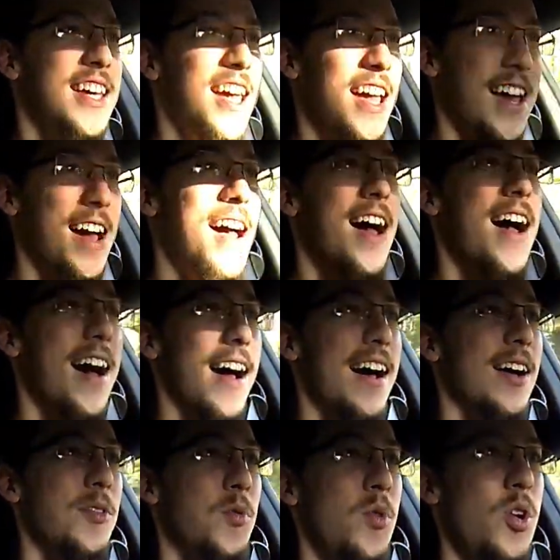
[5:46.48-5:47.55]
Yeah.
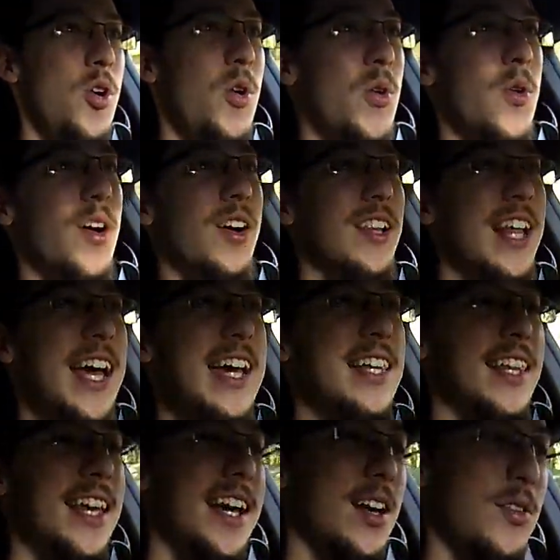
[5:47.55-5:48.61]
Woo, I like
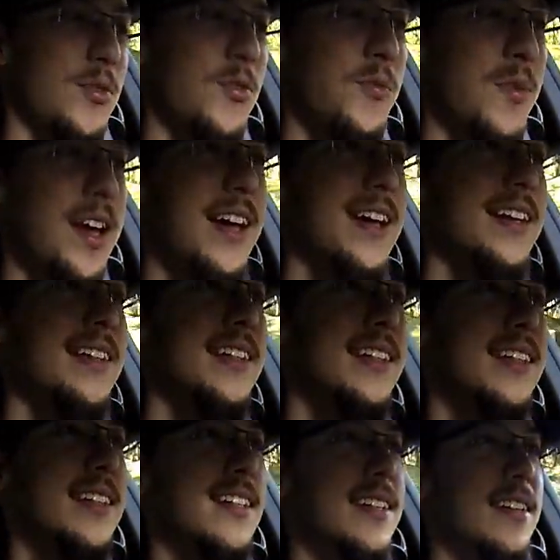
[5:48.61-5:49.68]
that. Oh man.
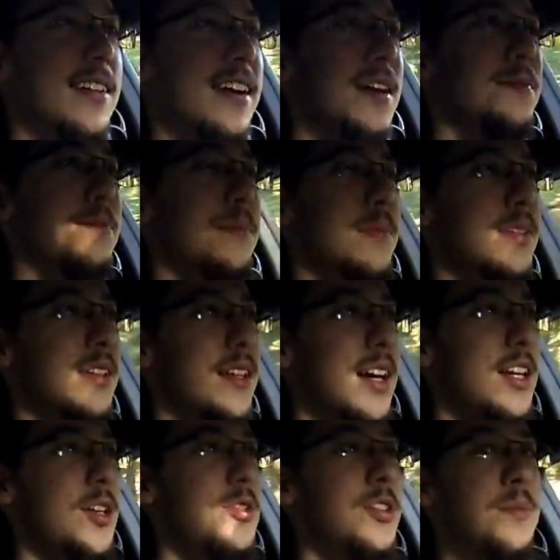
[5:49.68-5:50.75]
All right. Got
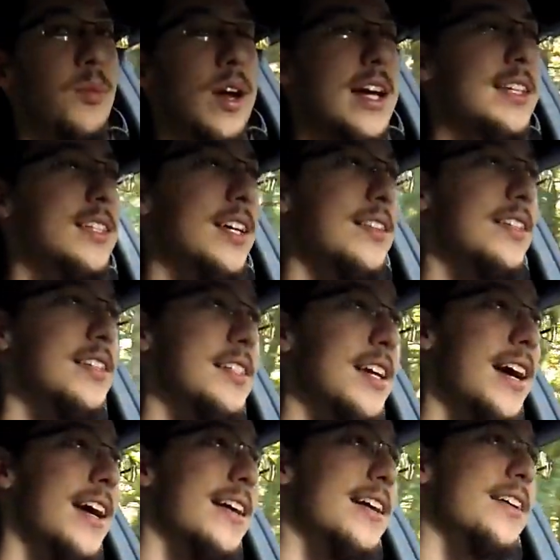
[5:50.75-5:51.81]
to use the brakes on this
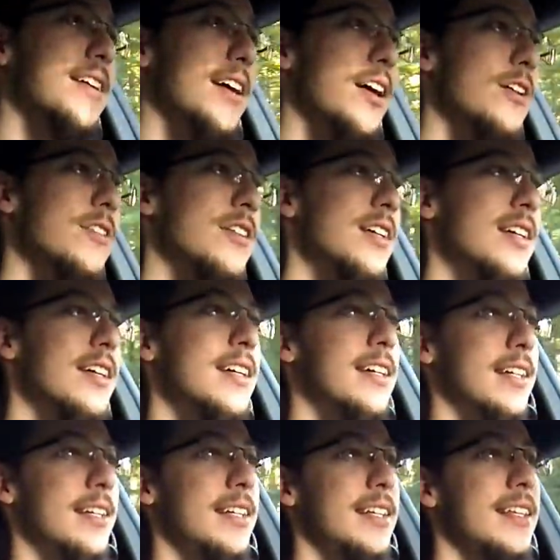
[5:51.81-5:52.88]
guy. There you go.
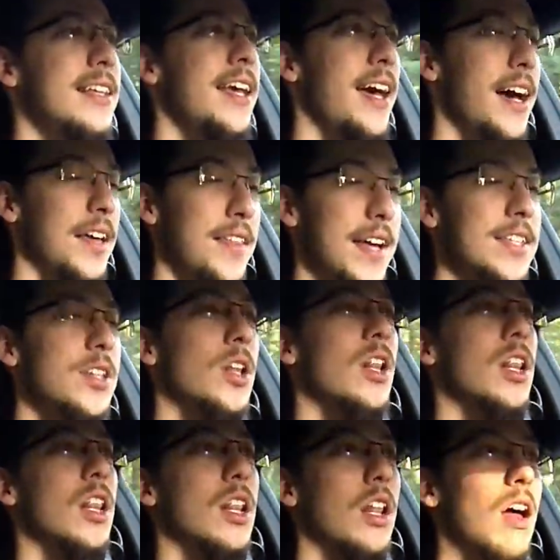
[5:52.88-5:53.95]
Yeah, that's a
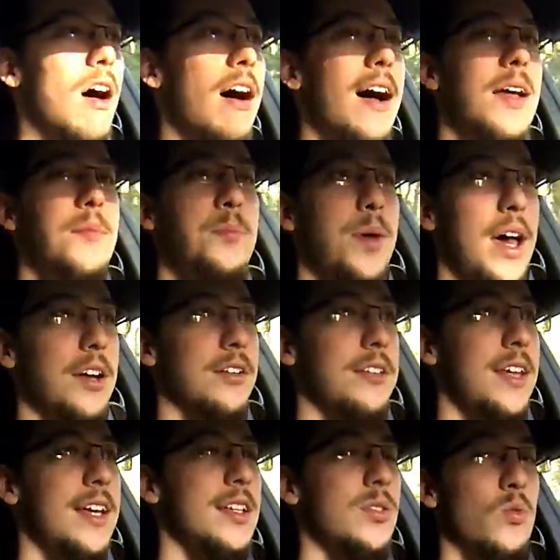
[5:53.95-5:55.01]
lot better.
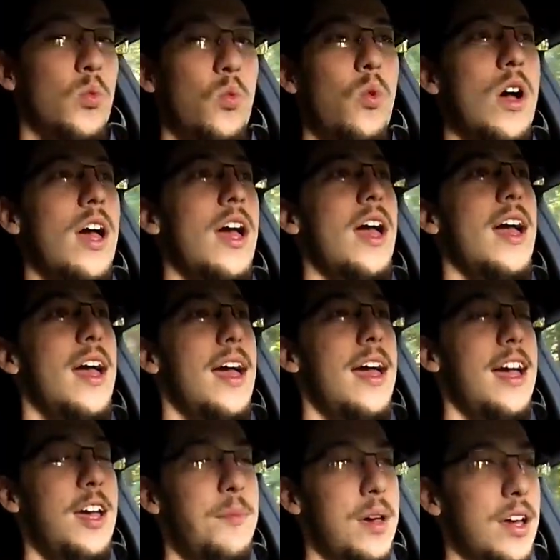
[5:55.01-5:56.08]
That is
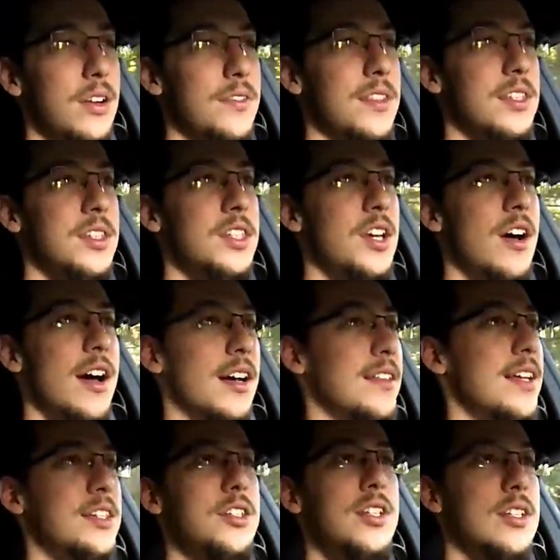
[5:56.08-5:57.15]
way better than stock.
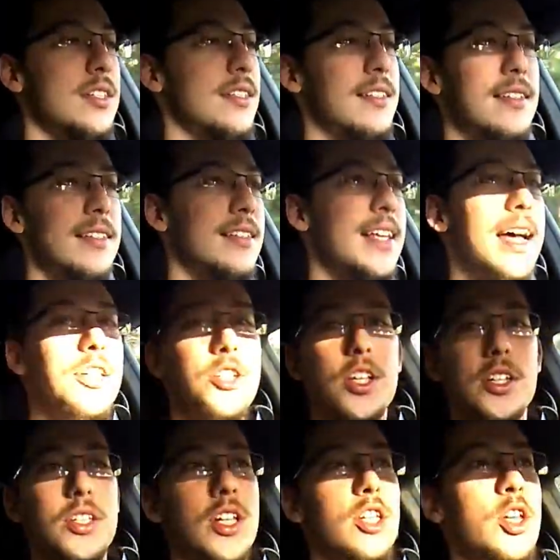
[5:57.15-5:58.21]
That's just
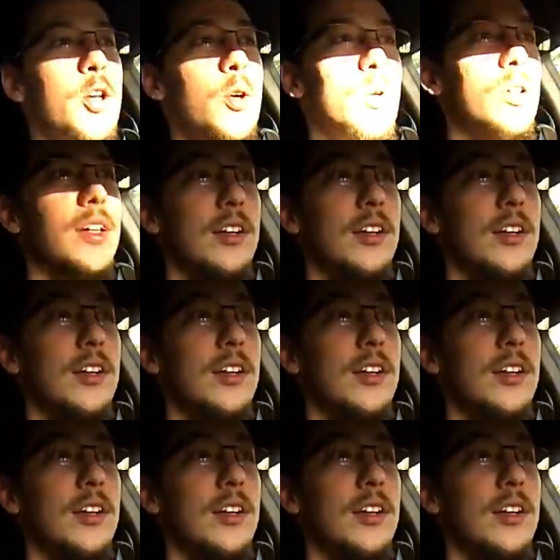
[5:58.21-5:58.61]
a tune.